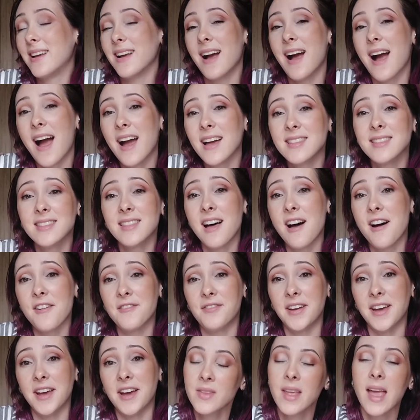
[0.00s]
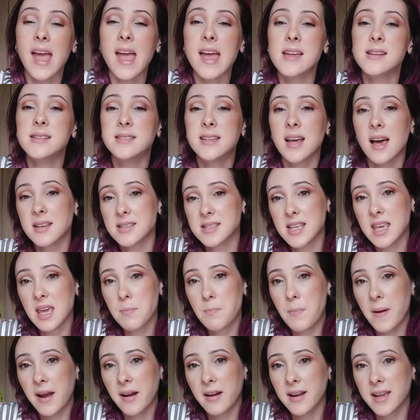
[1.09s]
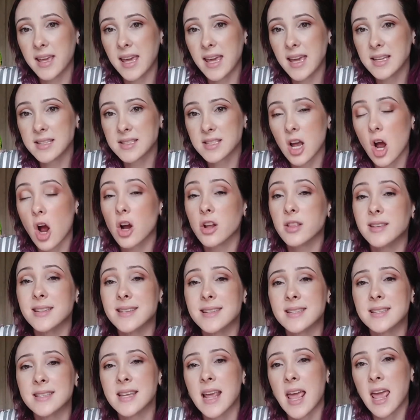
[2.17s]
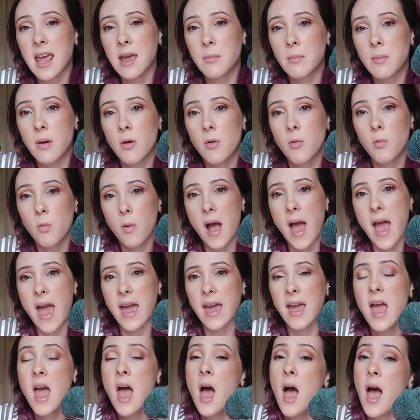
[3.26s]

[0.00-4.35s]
I love him. And dusky parakeets are the same way.